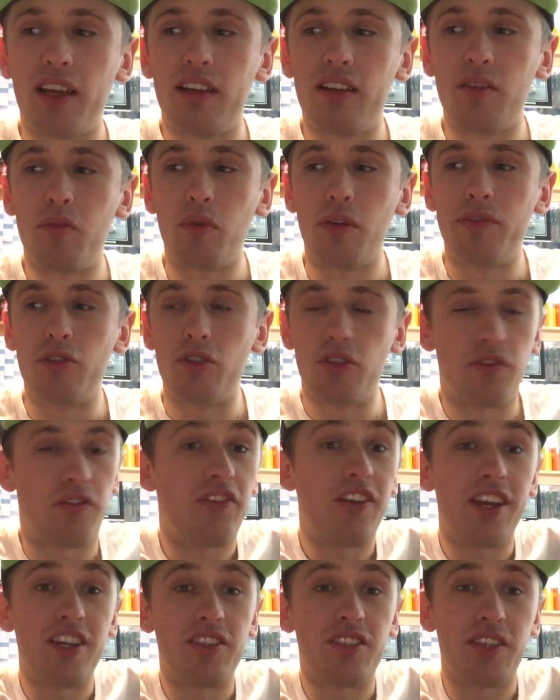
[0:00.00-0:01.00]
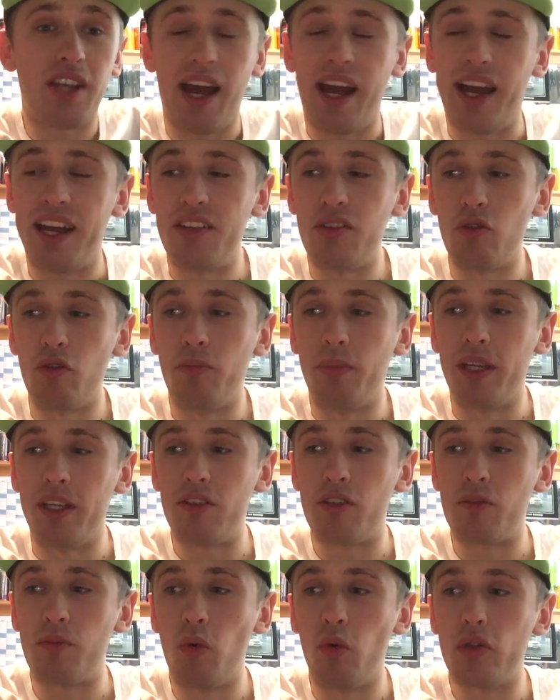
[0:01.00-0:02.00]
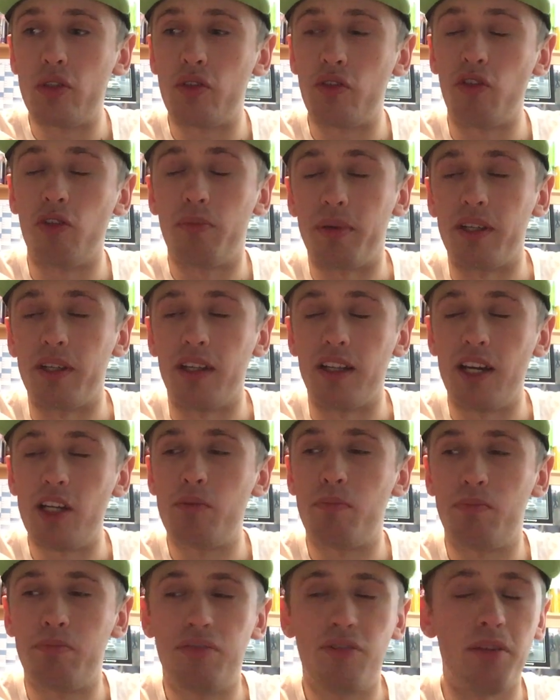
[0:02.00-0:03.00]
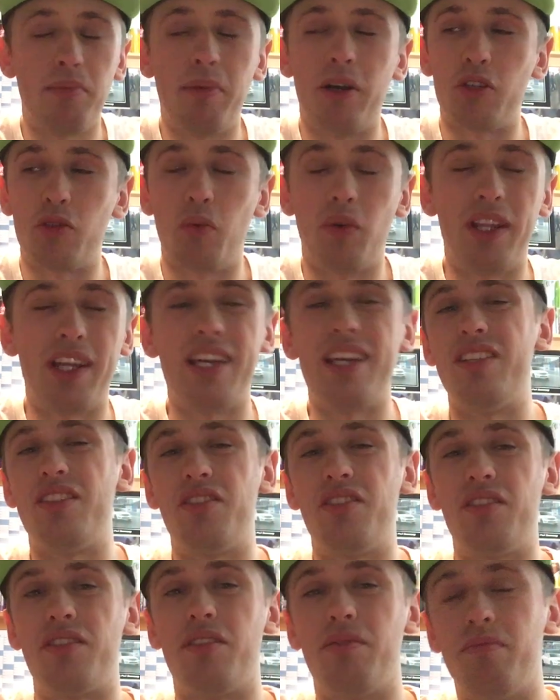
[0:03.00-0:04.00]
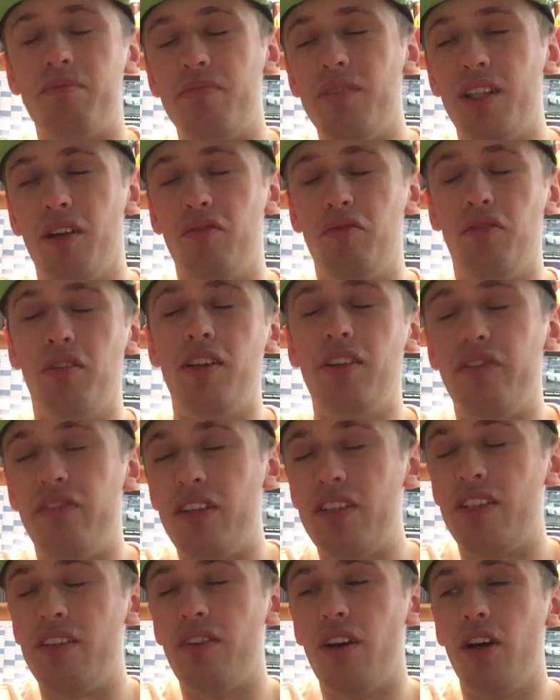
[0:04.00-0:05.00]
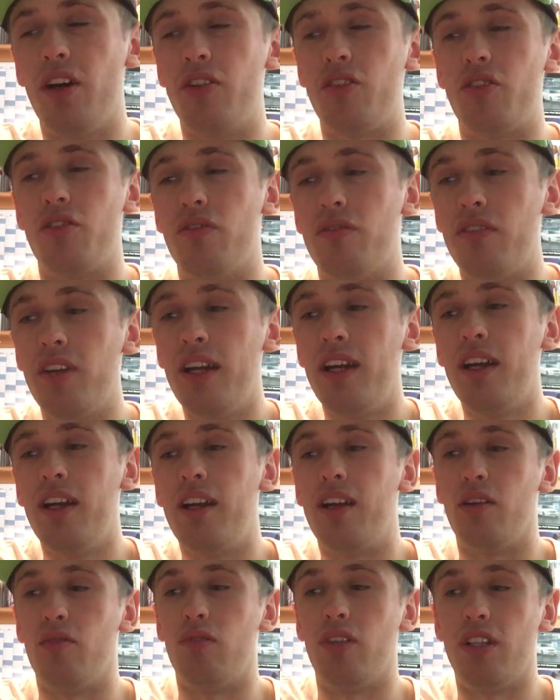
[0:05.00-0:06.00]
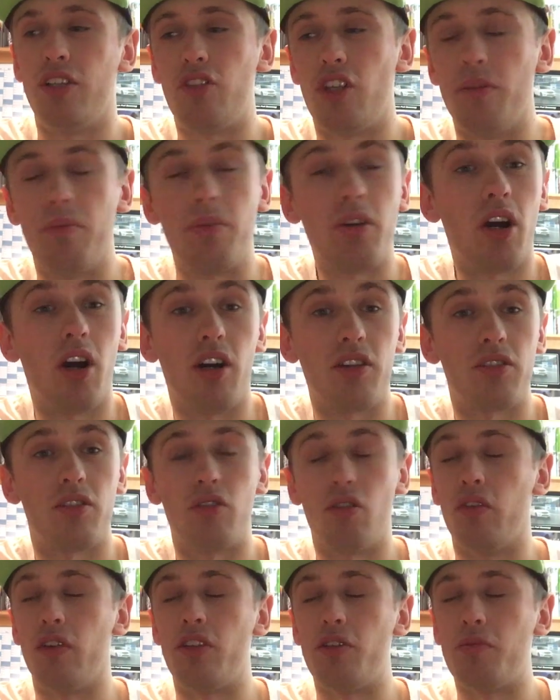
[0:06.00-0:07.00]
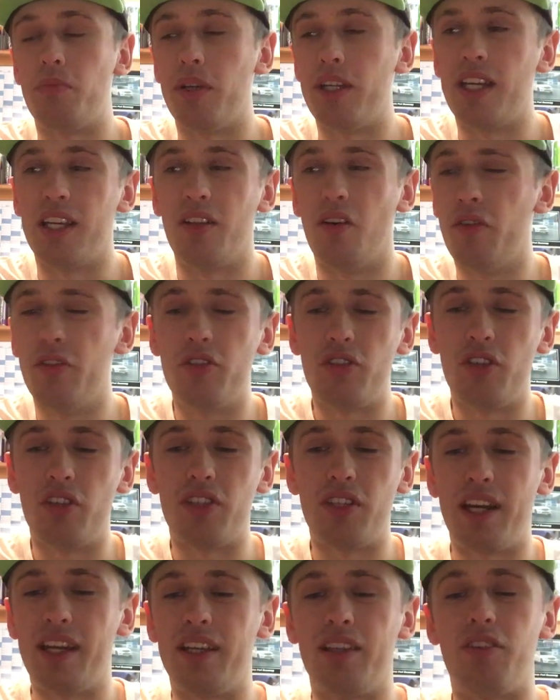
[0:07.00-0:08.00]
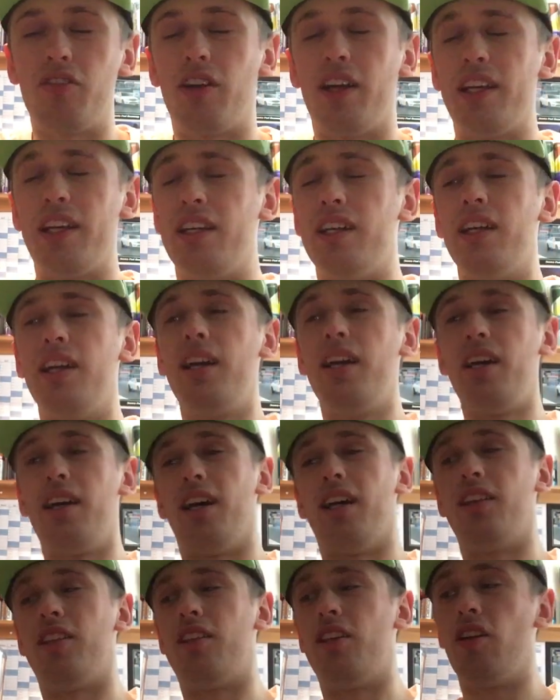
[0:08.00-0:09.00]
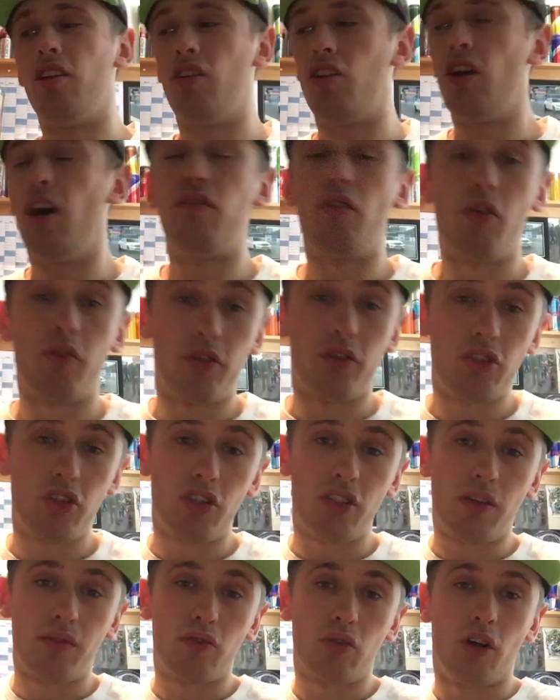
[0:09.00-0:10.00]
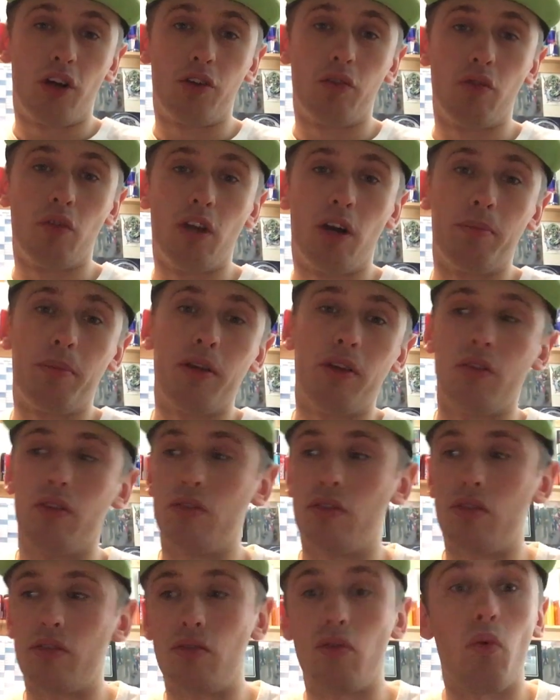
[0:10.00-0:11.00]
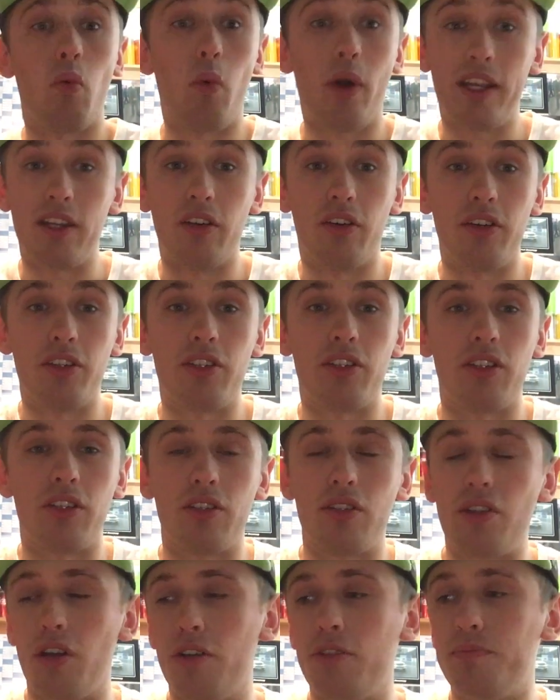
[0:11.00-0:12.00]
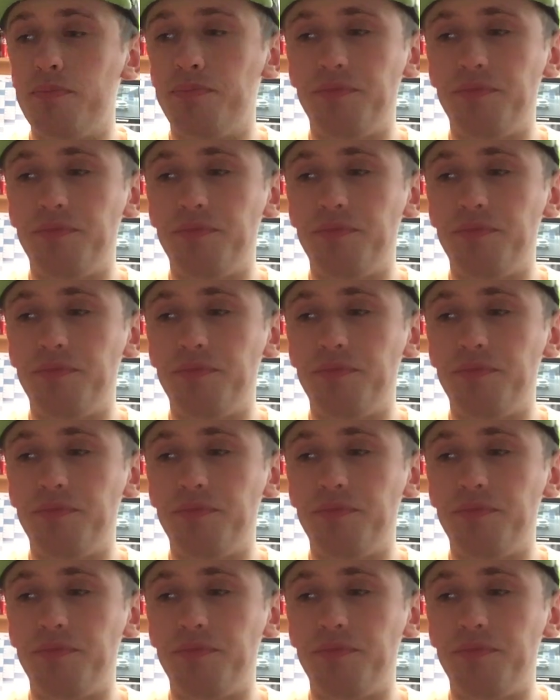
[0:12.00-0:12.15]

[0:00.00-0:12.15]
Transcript: with just fizz and albeit just more syrup in it. That's pretty much what it is, just a you know really fizzy version of a really cheap carton orange. But yeah, the oranges ain't great. Uh, the the other oranges I've tried all up here are just way nicer, so